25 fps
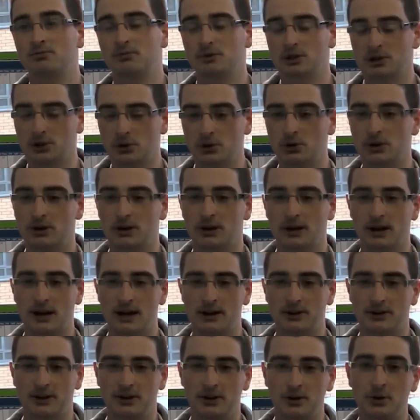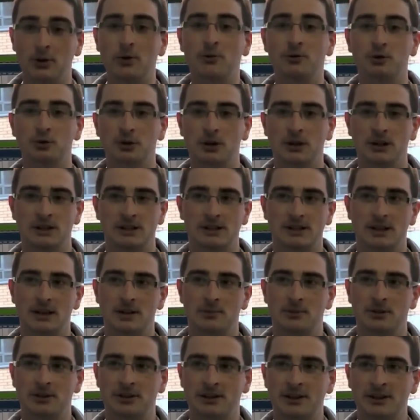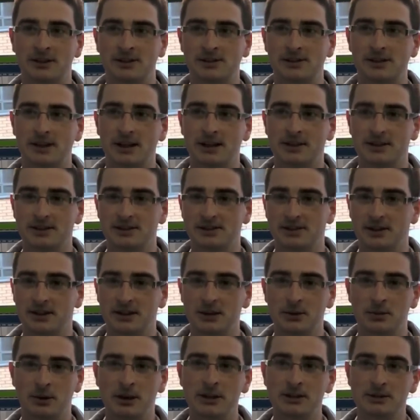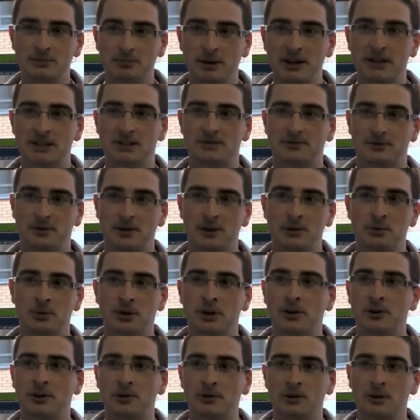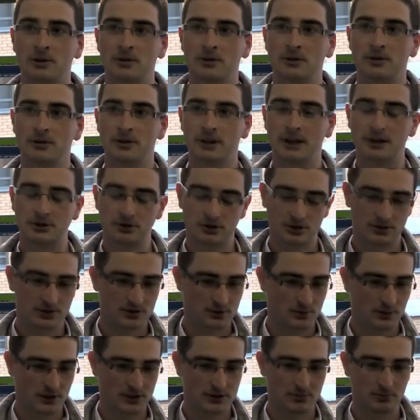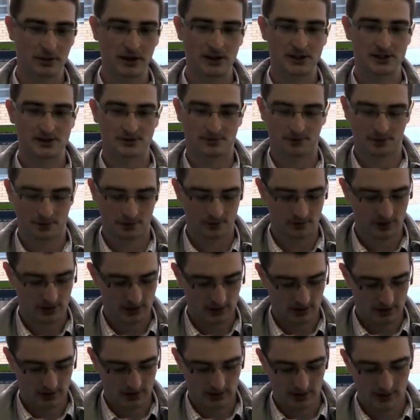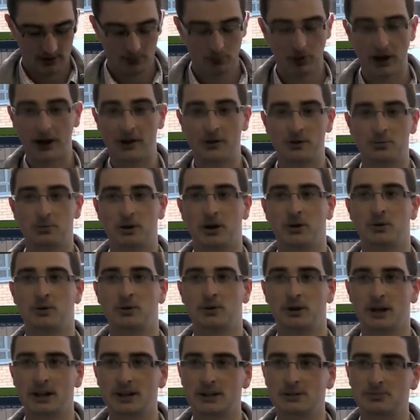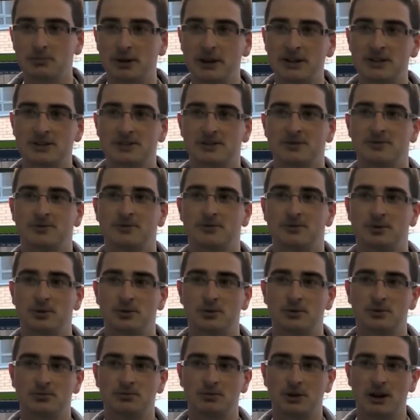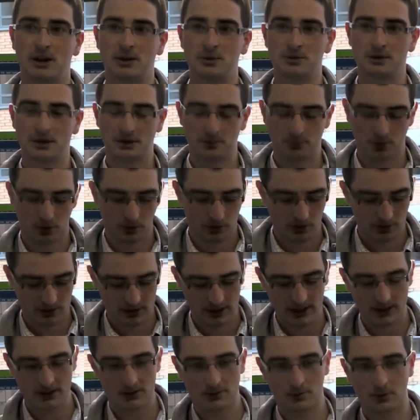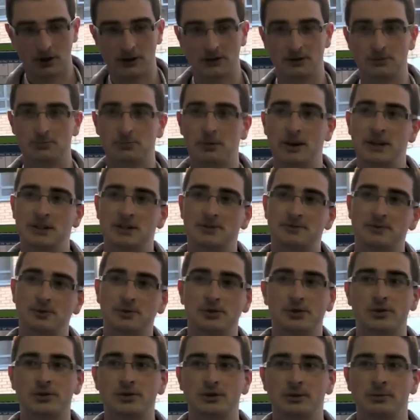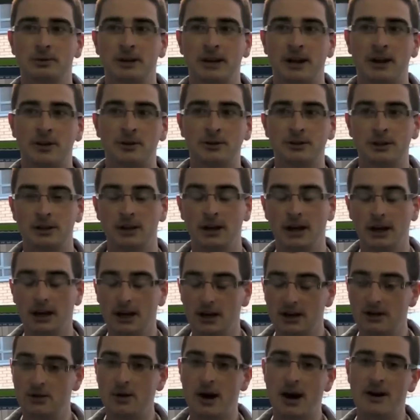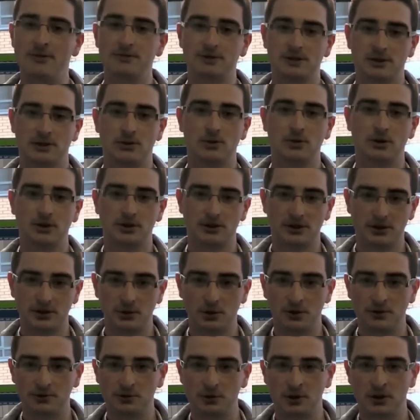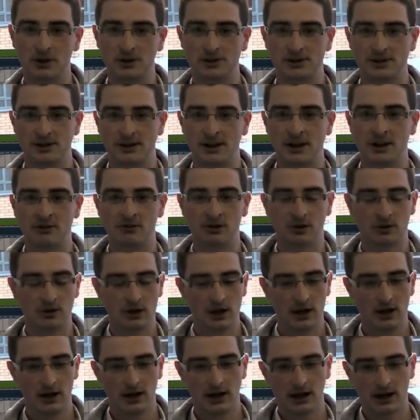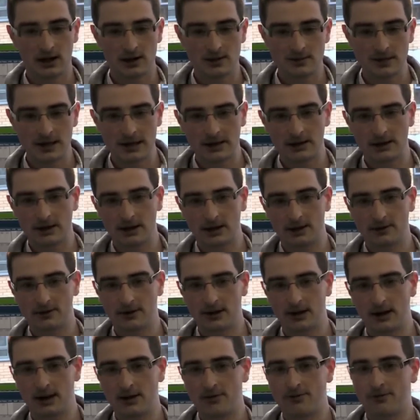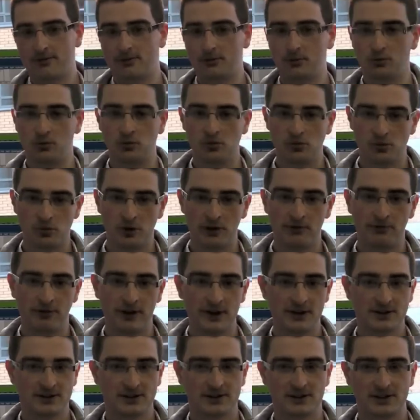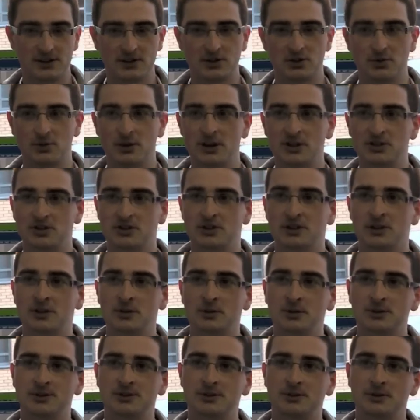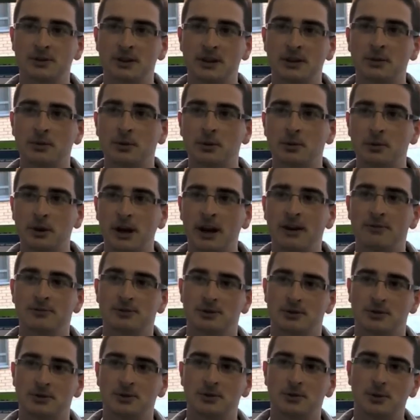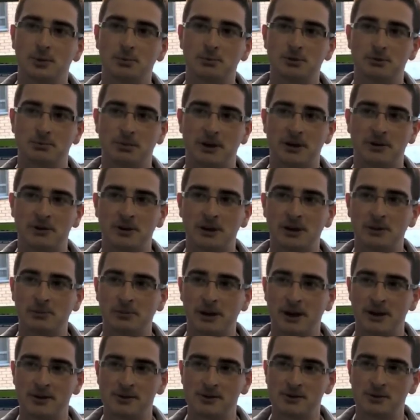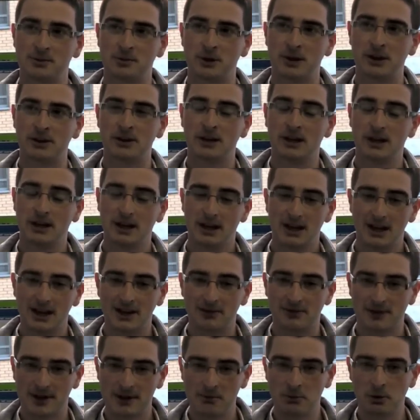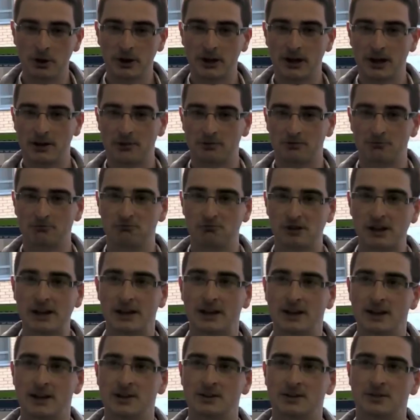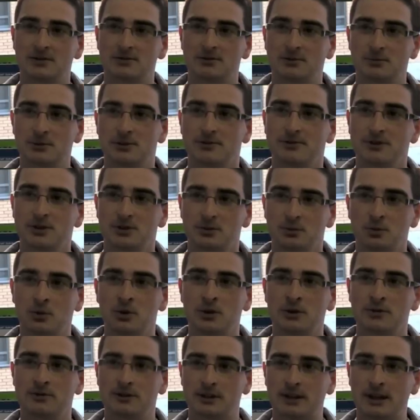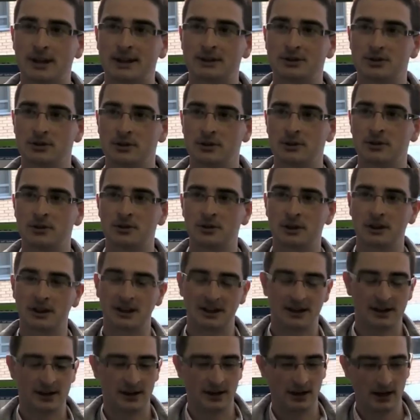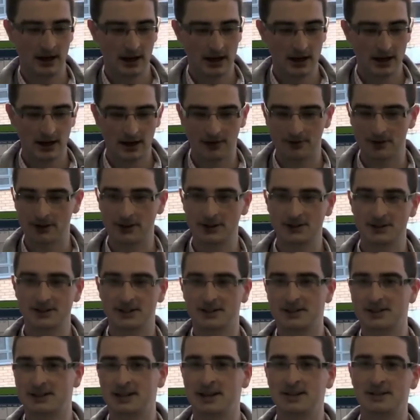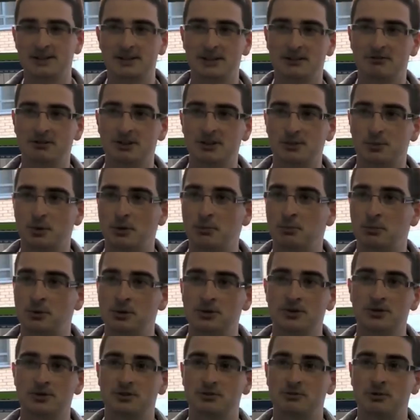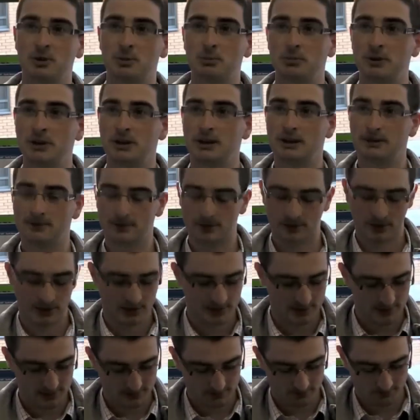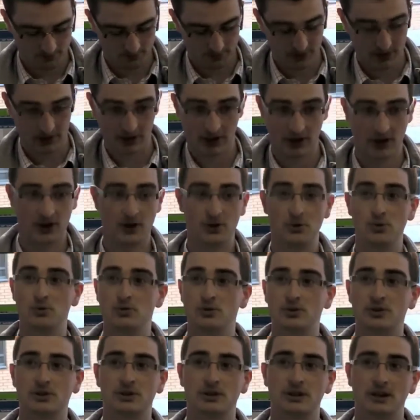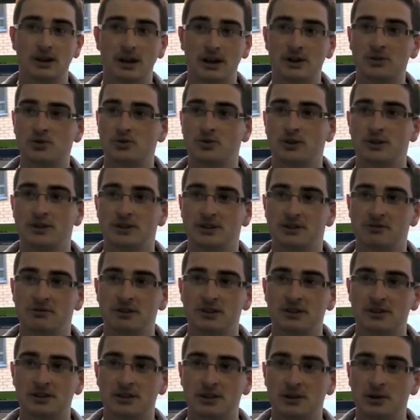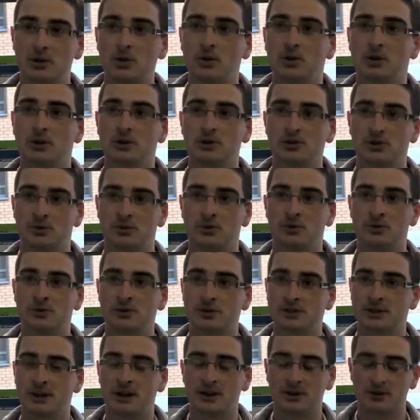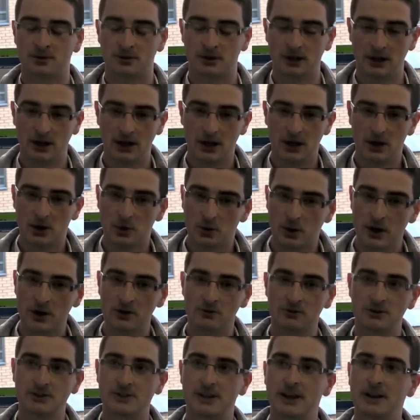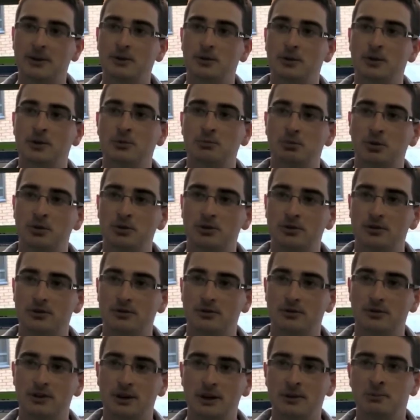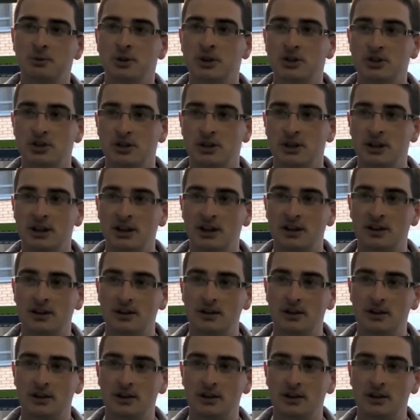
Look at the overall scheme of things and decide what's best for Limerick hurling, not just what's best for player power, and that's best for county board, and that's what's best for Justin McCarthy. You have to look at the overall scenario. And I mean, if, if we face a situation now on Sunday where we have to go up to Parnell Park to win, if Limerick get relegated from Division 1 of the National Hurling League, given the success there is with Munster Rugby, given the huge interest there is in local junior soccer, where is that going to put Limerick GAA?